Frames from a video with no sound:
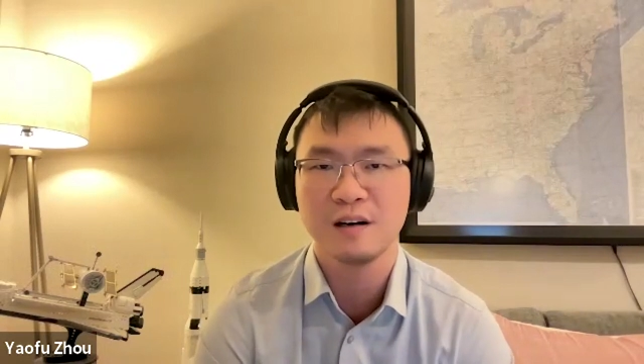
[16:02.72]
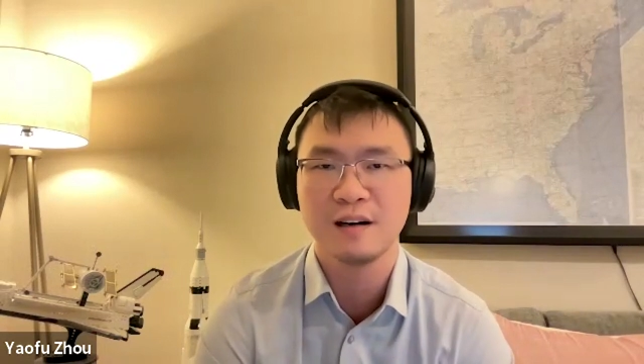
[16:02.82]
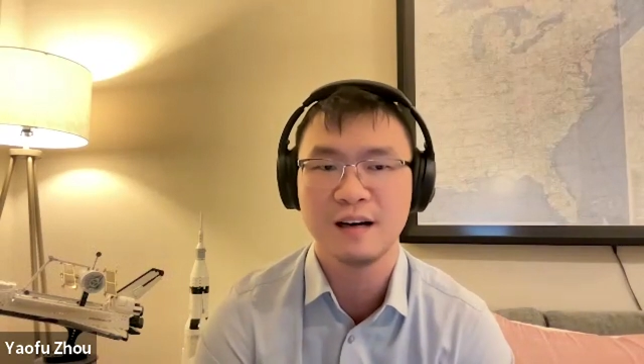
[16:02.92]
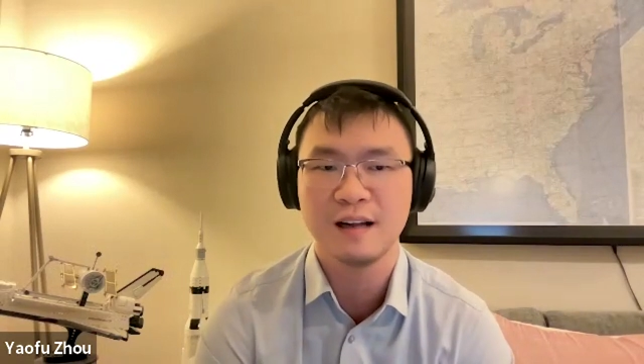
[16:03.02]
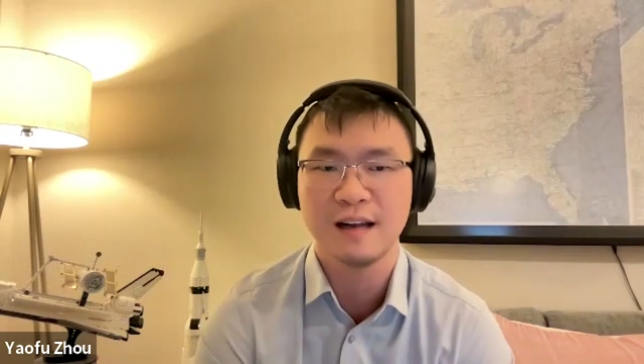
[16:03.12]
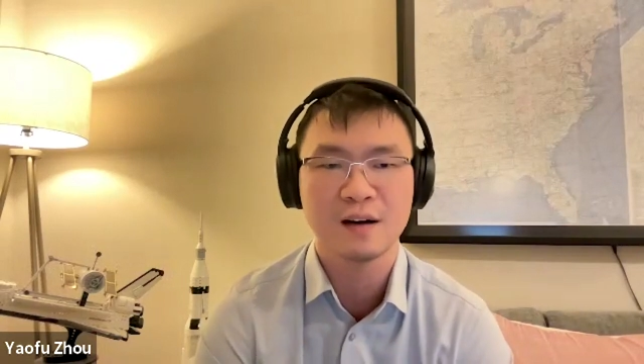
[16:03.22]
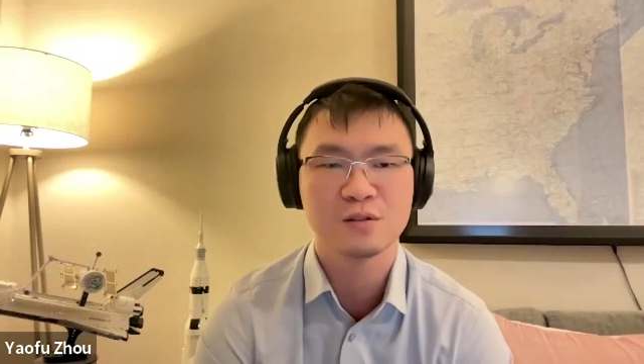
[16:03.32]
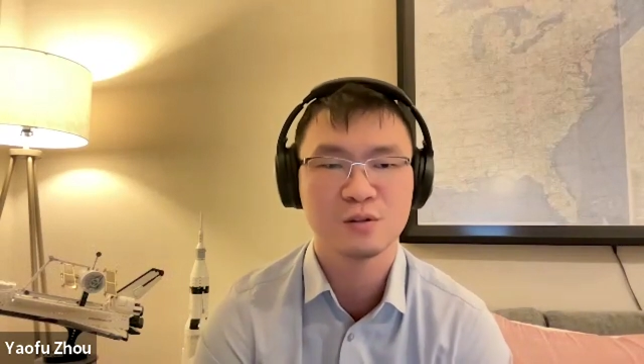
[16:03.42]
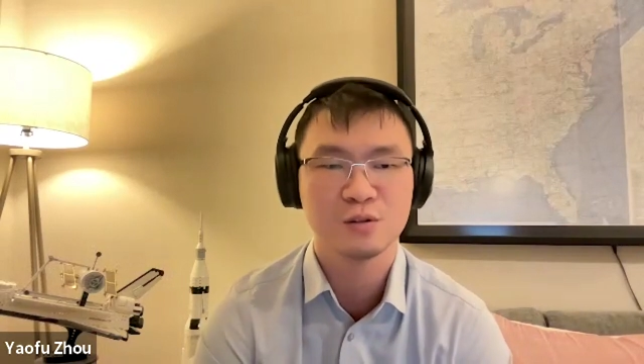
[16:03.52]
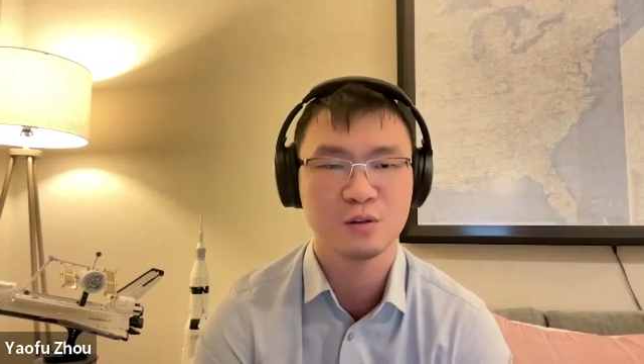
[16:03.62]
will
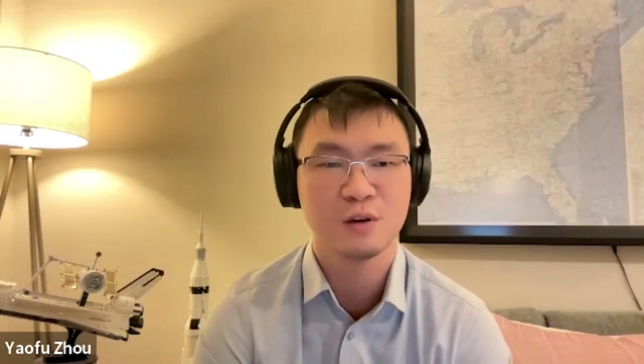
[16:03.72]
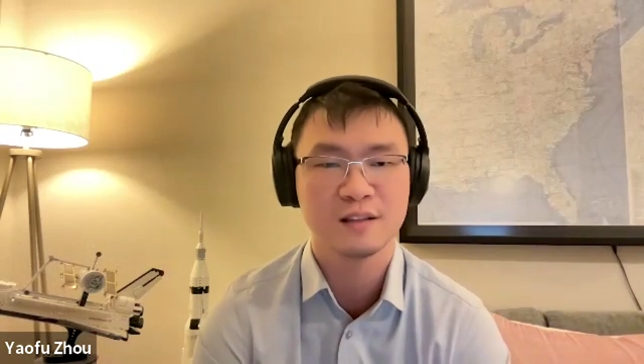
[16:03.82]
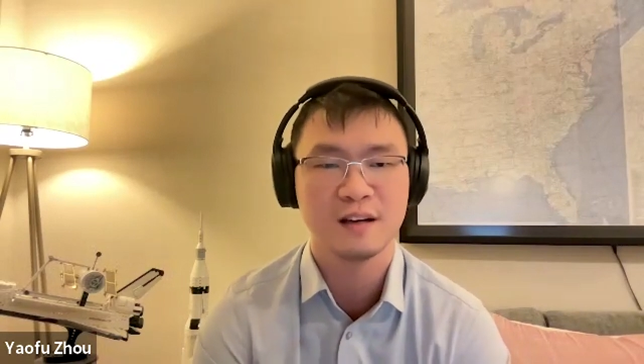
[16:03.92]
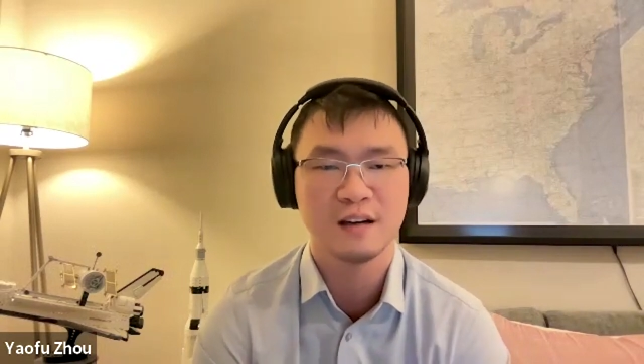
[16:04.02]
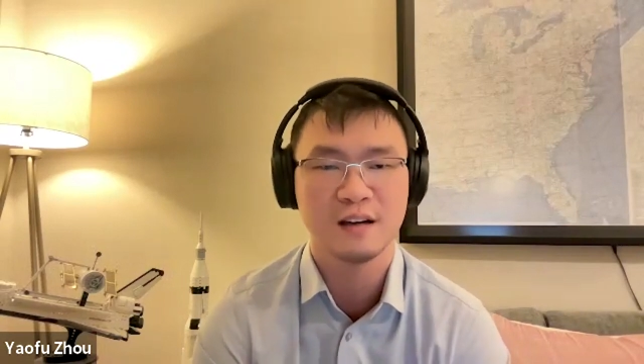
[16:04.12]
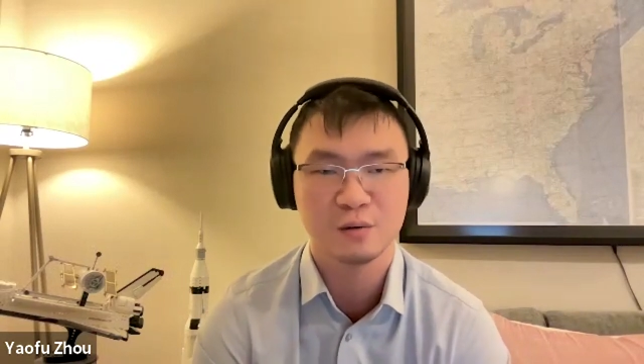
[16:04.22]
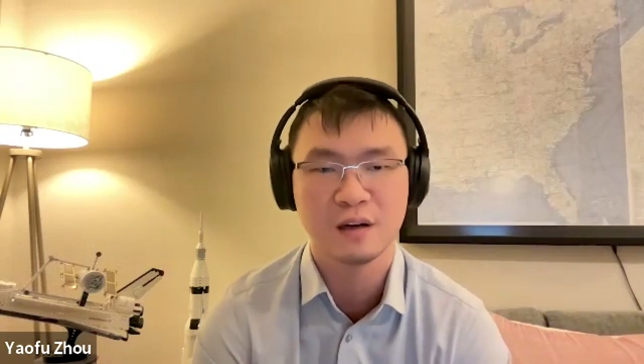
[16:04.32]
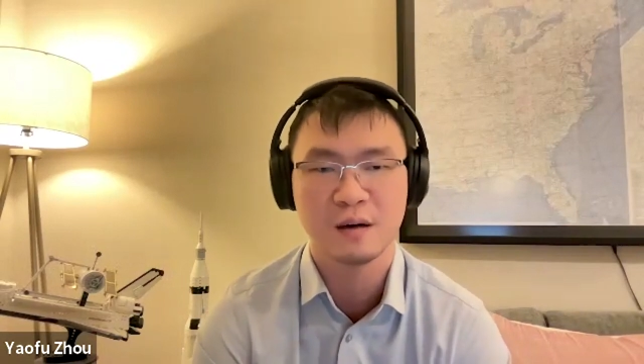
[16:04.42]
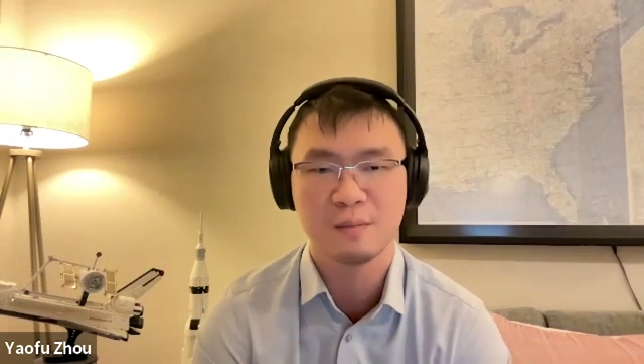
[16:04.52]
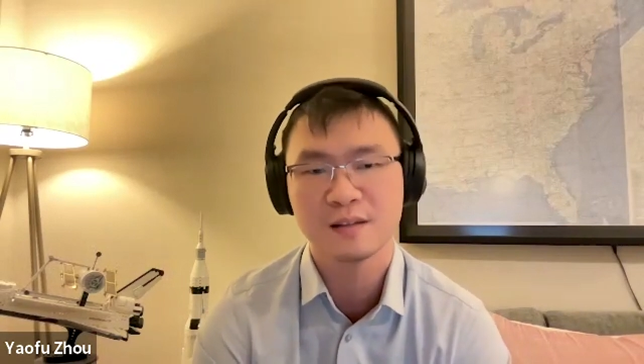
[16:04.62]
allow us to create
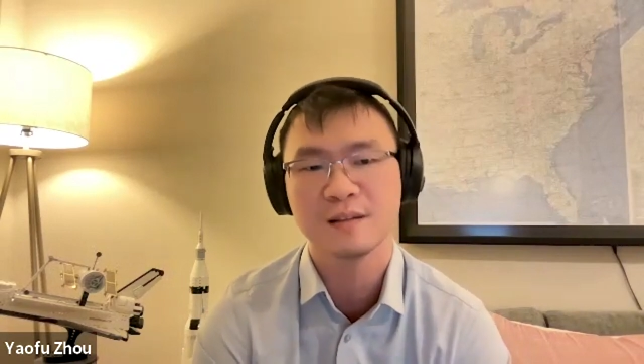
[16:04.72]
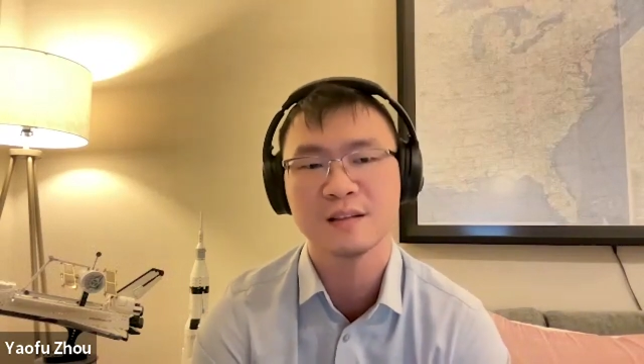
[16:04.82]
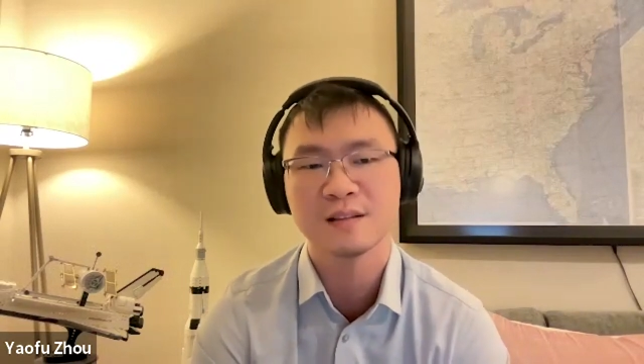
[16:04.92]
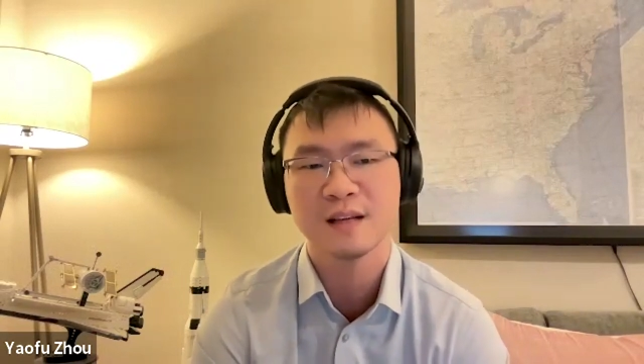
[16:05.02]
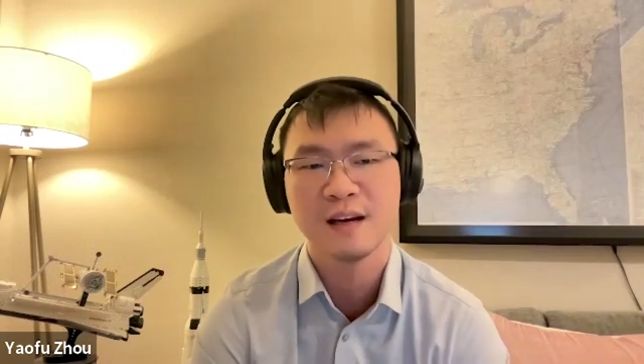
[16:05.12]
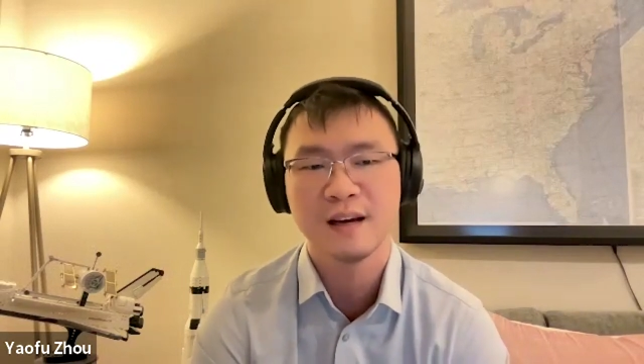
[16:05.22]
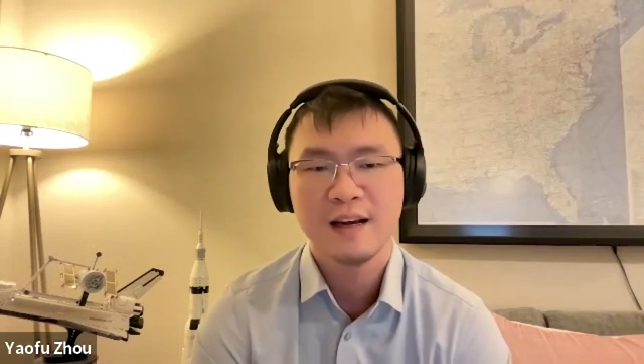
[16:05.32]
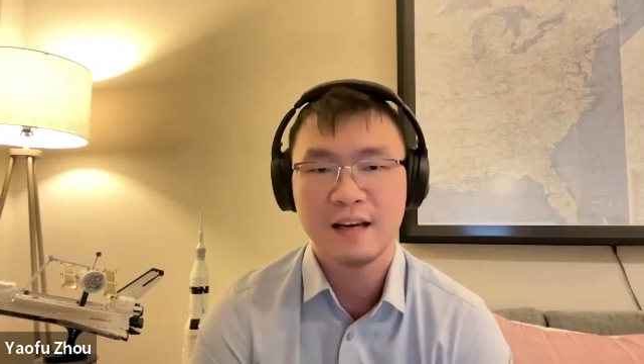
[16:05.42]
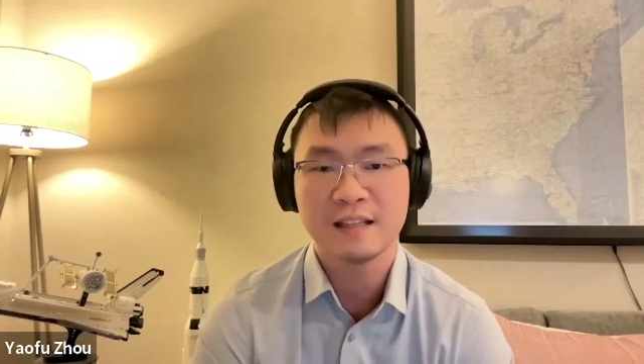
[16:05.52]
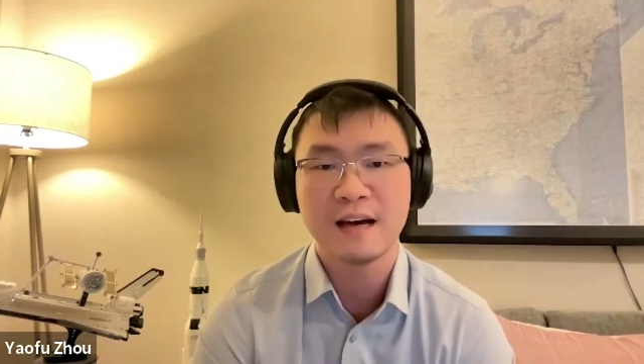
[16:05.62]
a good precedent